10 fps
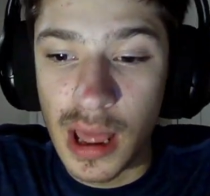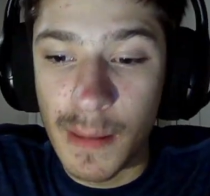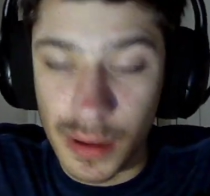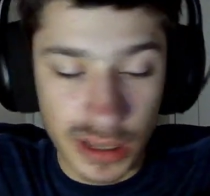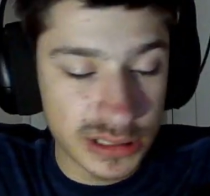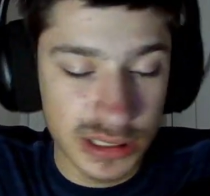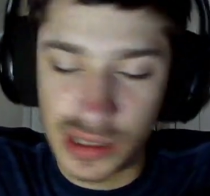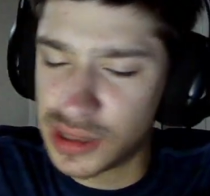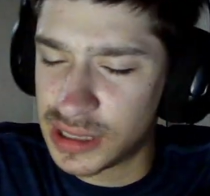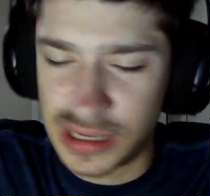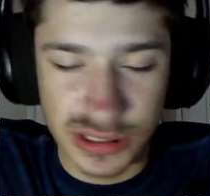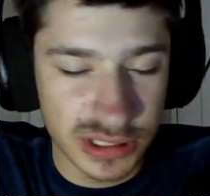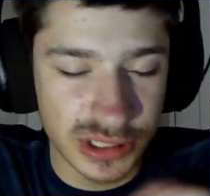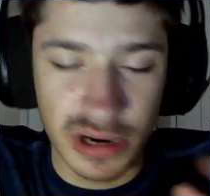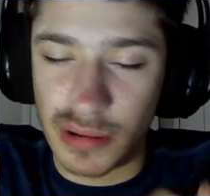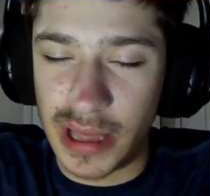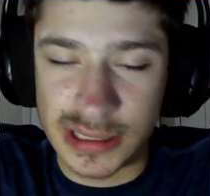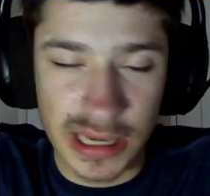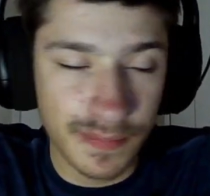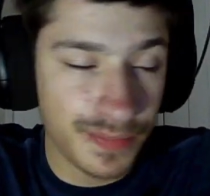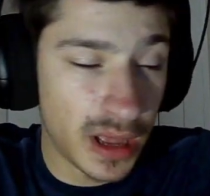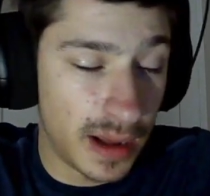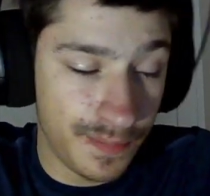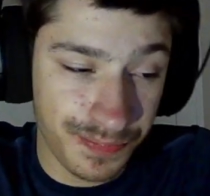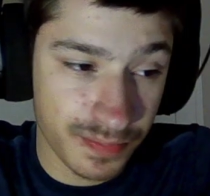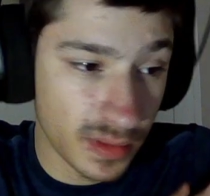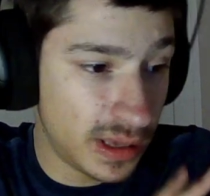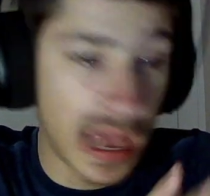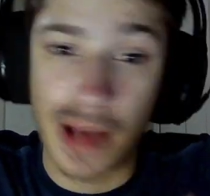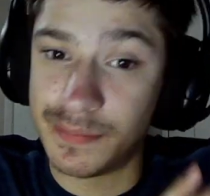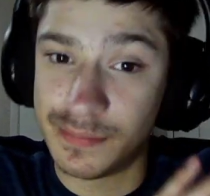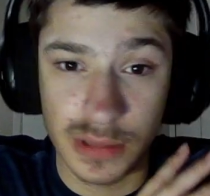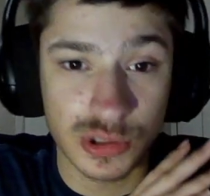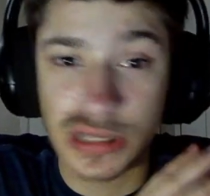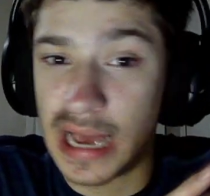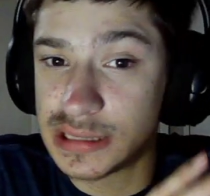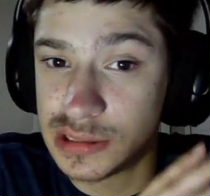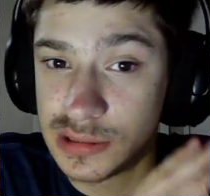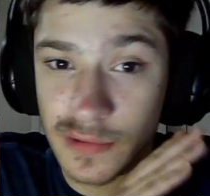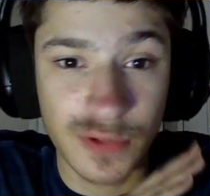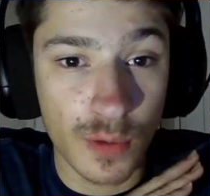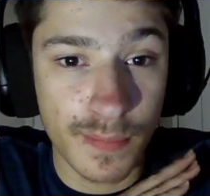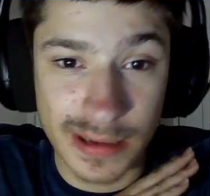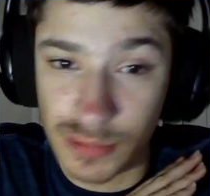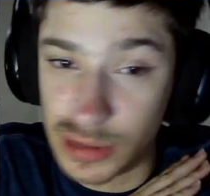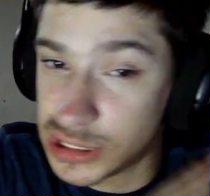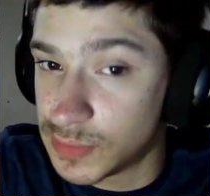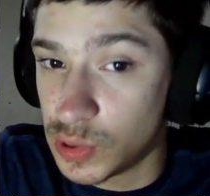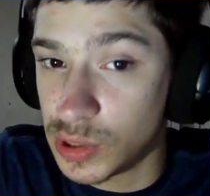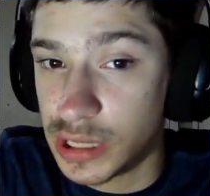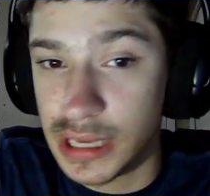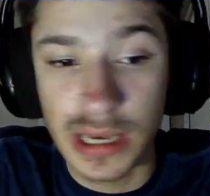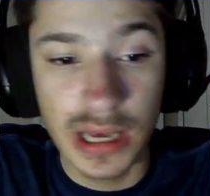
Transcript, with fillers: But nothing like that, just in general, like I say, yeah, it was nice. Flowed by really smoothly.